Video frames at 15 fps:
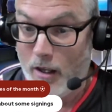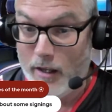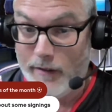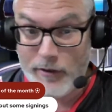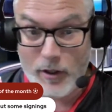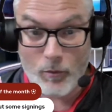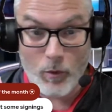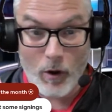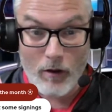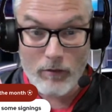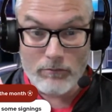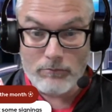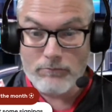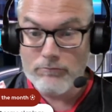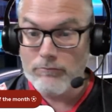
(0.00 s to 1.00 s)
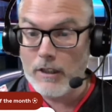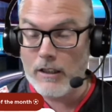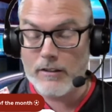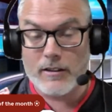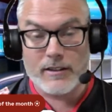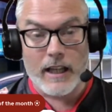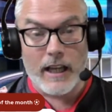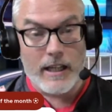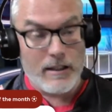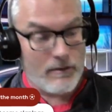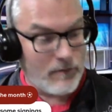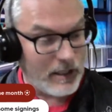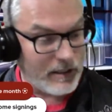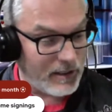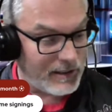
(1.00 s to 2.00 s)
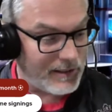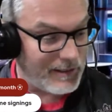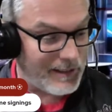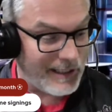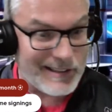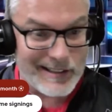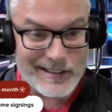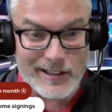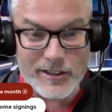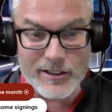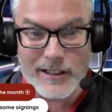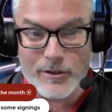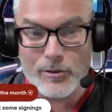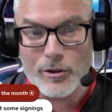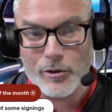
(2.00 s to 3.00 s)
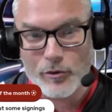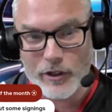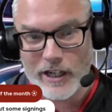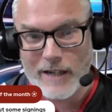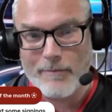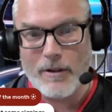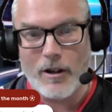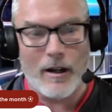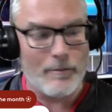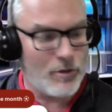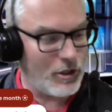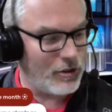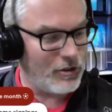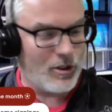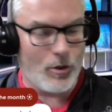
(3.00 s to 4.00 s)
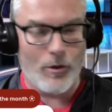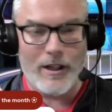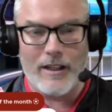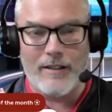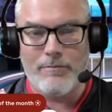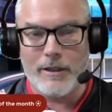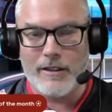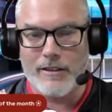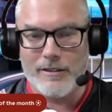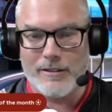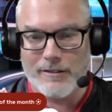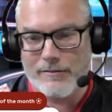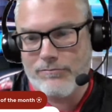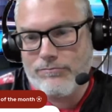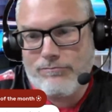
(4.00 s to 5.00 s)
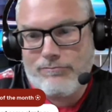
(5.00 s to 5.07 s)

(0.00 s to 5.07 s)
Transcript: If you want. As I say, this is, this is a little stream that I'm just doing because